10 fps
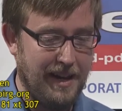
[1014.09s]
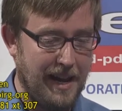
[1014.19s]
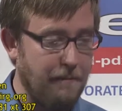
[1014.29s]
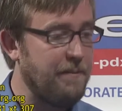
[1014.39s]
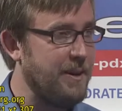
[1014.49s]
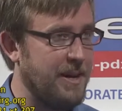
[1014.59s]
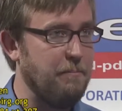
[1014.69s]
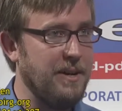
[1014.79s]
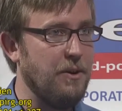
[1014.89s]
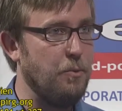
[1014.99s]
If there
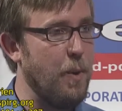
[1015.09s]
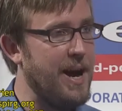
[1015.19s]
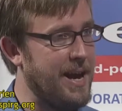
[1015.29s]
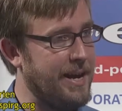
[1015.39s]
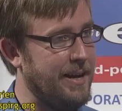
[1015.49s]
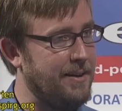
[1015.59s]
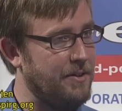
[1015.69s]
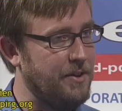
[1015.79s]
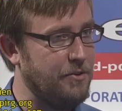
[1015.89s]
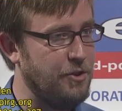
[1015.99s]
had been a way
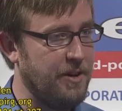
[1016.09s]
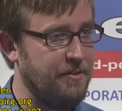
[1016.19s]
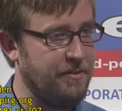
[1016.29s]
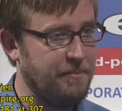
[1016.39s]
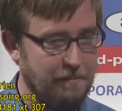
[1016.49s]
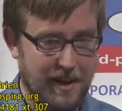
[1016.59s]
to just